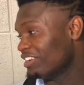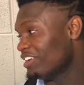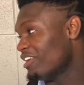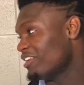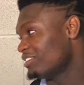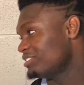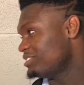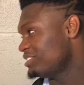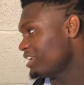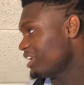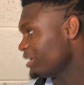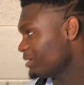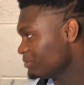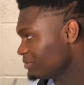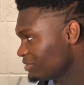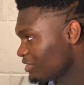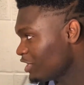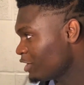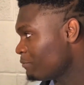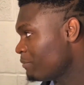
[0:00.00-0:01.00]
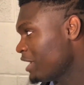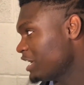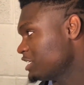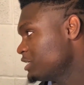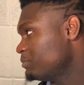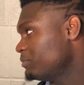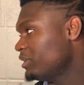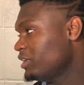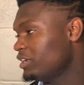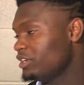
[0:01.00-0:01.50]
at all the teams, all the
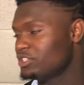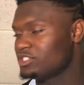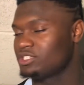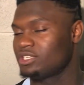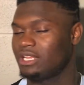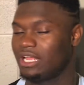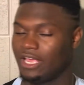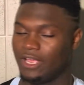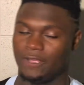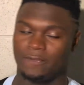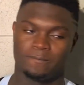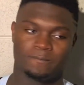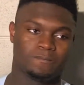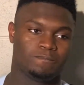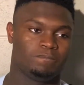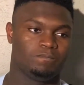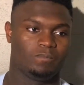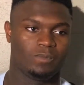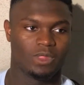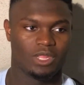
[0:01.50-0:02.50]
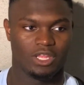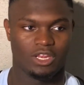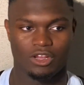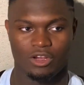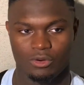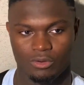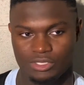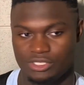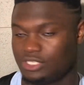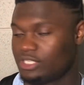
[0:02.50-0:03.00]
possibilities of like, you
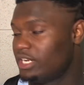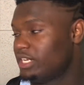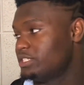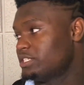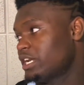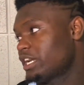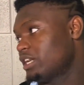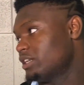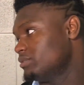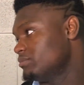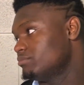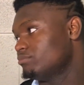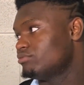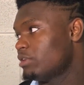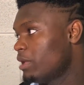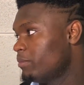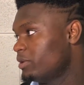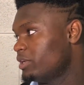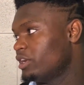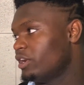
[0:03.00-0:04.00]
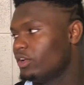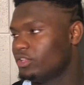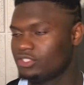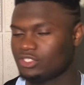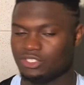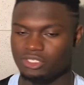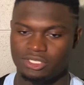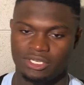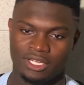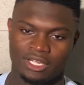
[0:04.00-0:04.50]
know, what cities I could probably go
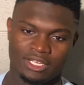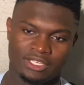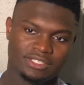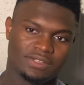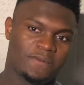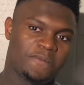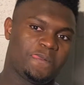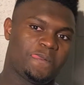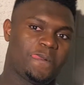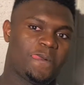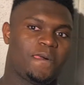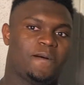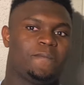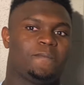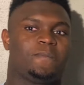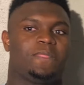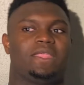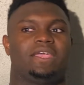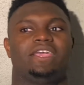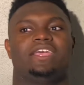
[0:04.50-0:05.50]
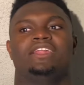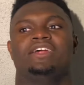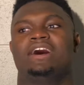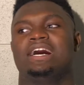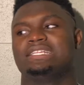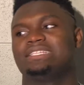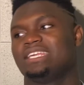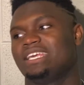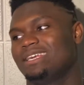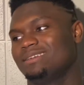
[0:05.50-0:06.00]
to because, you know,
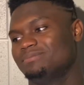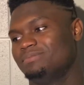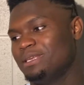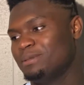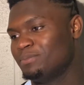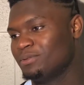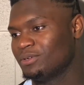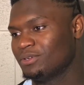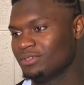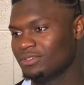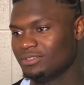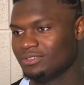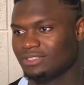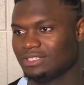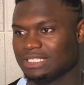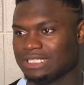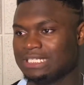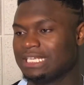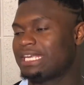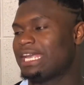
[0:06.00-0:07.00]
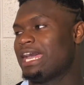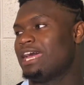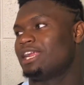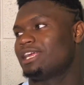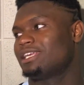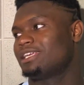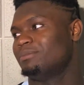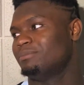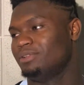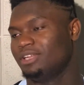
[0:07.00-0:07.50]
I think people look at
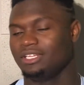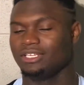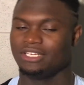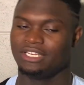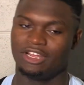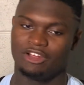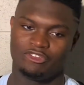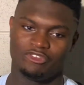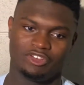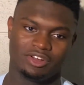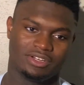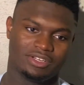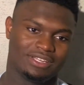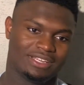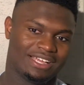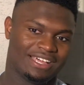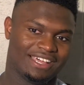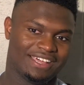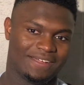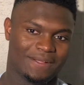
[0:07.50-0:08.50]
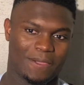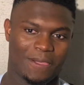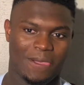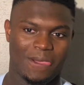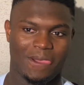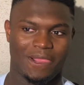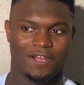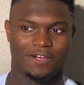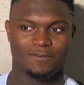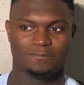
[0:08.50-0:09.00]
it completely different. Like,
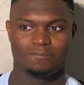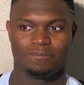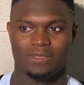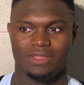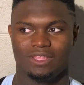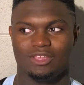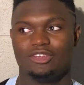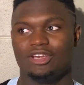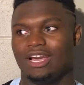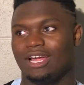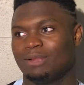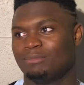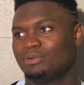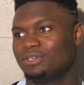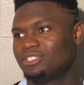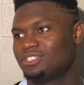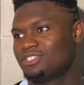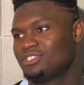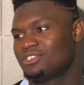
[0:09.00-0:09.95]
you got to put